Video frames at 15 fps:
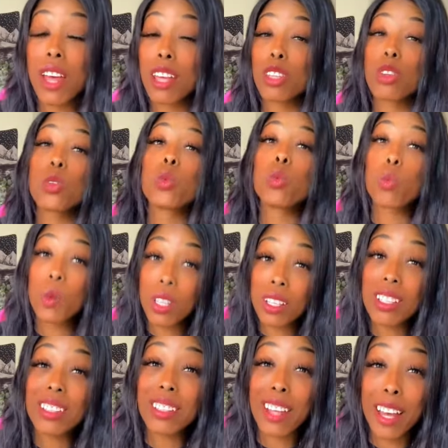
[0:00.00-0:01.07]
that you
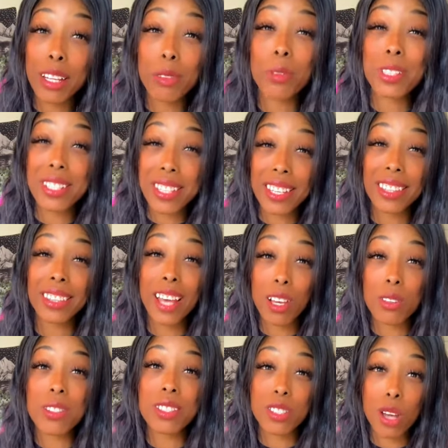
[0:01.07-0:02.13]
will align with
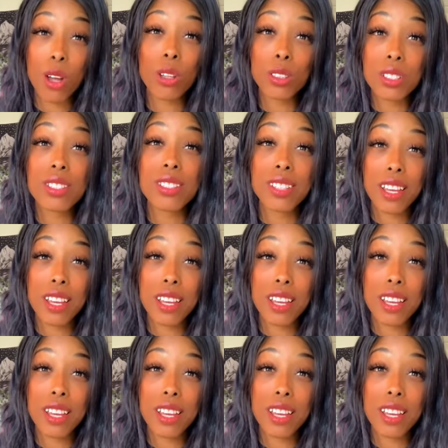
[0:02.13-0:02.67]
$10,000